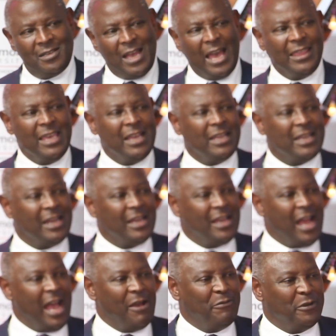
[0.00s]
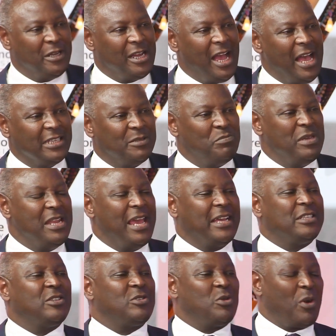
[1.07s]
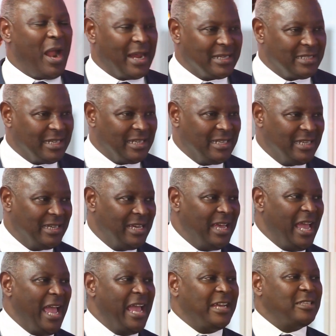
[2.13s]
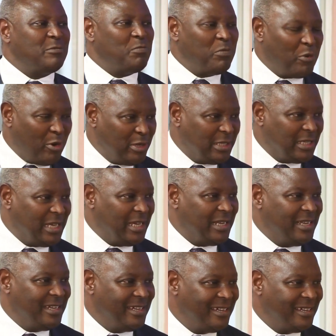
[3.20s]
I think Africa has been extracted, exploited